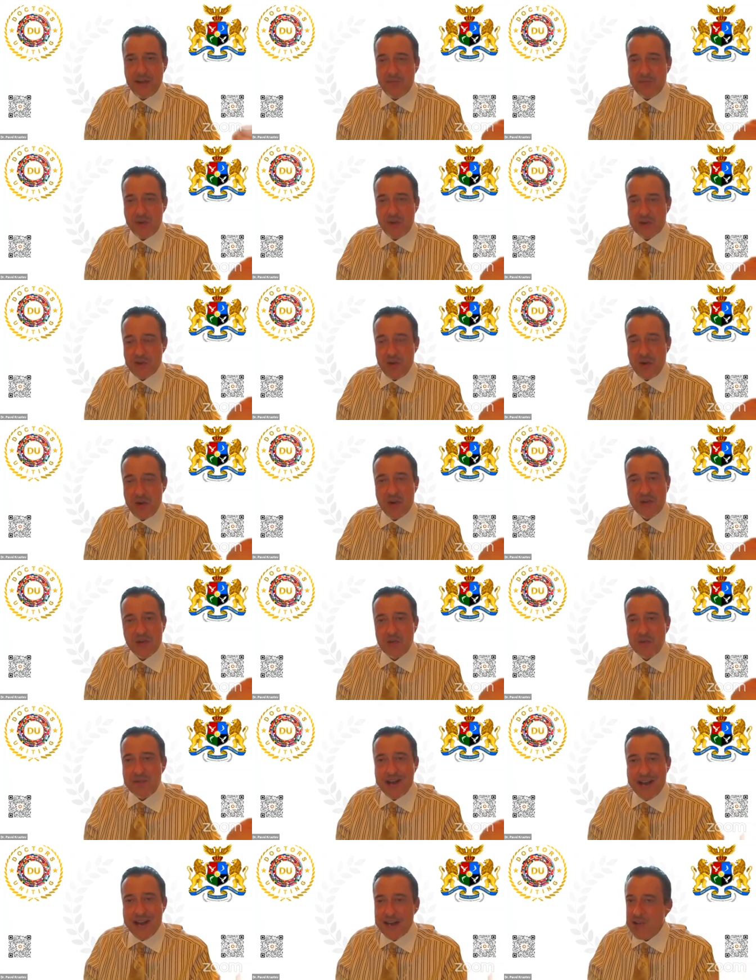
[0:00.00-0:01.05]
You're going to
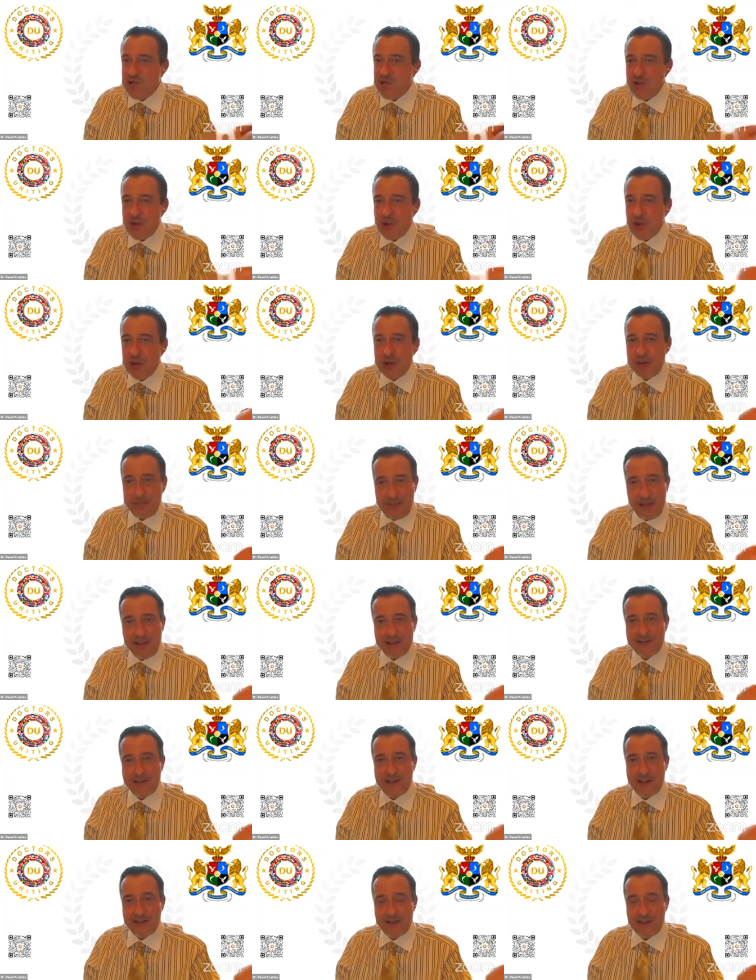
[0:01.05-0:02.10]
not enjoy being a
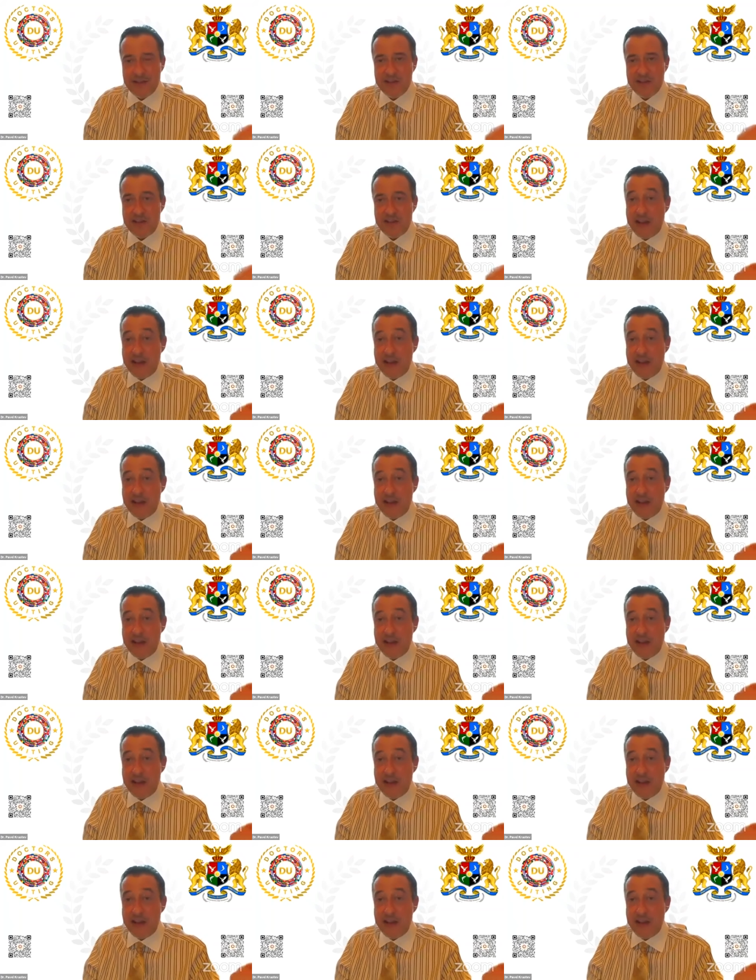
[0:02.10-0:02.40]
dentist.